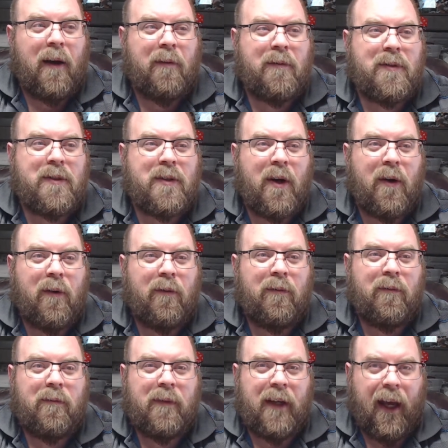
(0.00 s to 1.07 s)
So
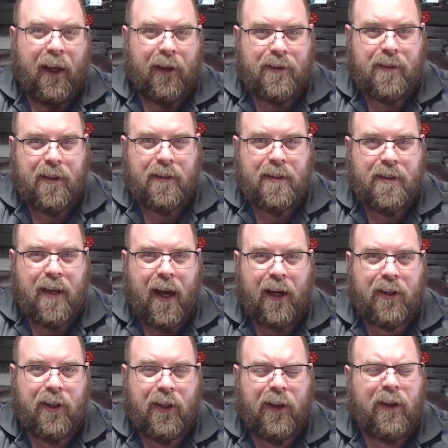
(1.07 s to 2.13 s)
yes, this is
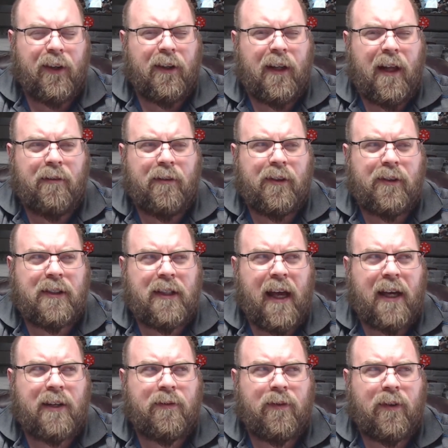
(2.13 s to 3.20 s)
actually the 3rd level
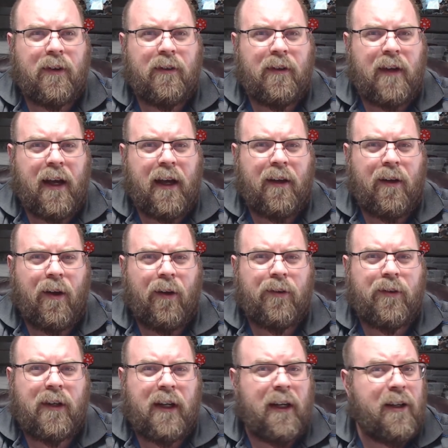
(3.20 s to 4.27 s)
/
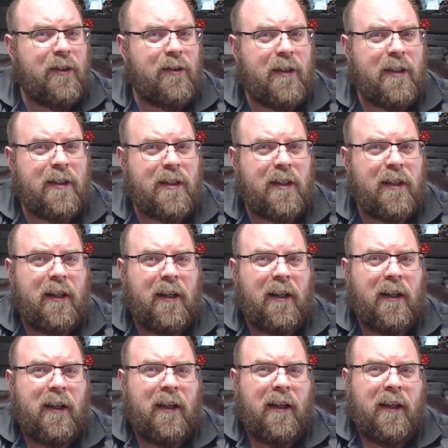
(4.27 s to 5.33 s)
alternate entrance,
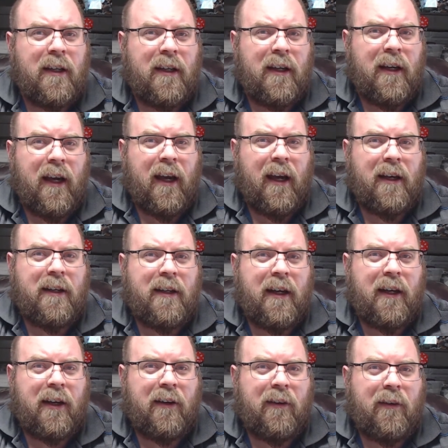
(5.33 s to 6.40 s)

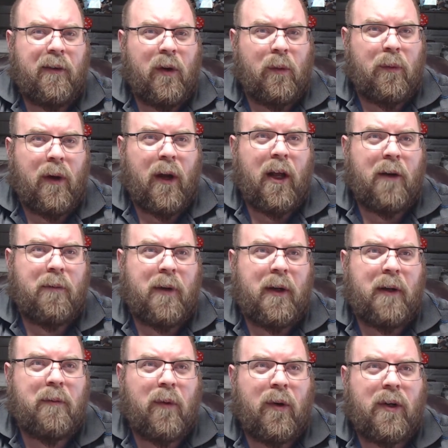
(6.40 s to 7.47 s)
and it'll probably
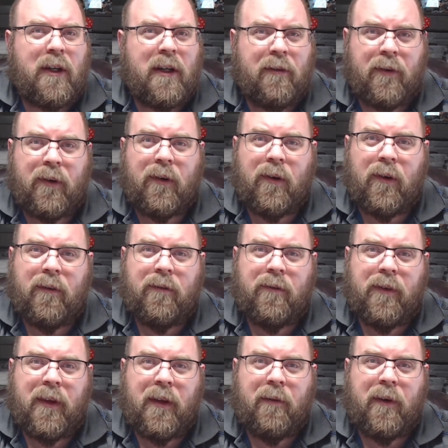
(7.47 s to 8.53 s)
be more difficult
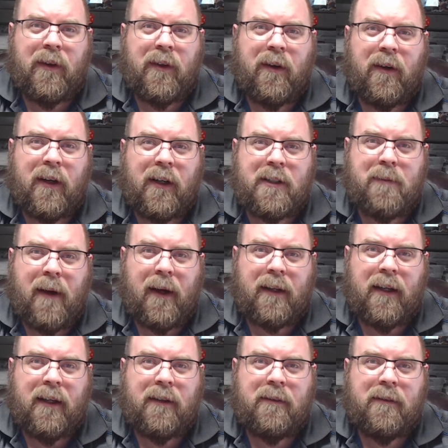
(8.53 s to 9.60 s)
than what they're
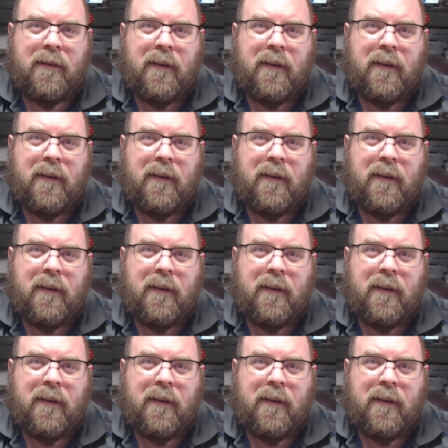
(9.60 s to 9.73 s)
expecting.